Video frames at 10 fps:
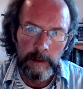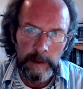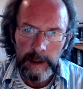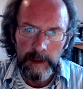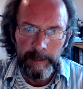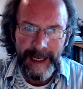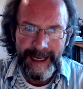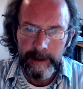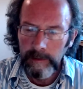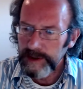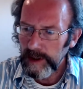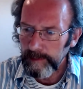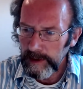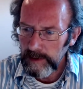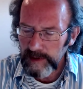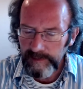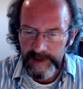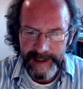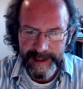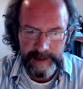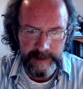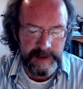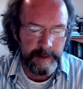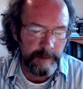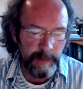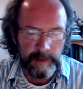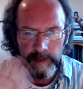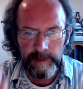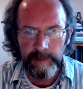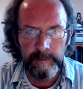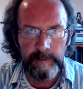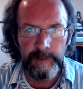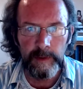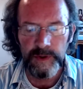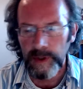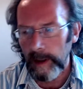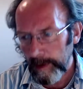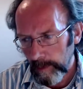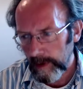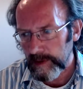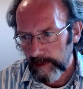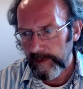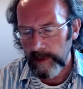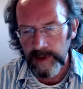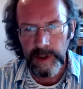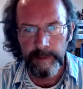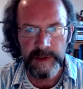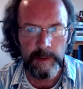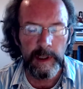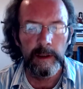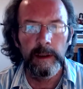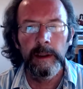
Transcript: little pen, which I've been using for years, both with Photoshop. It works with Photoshop as well.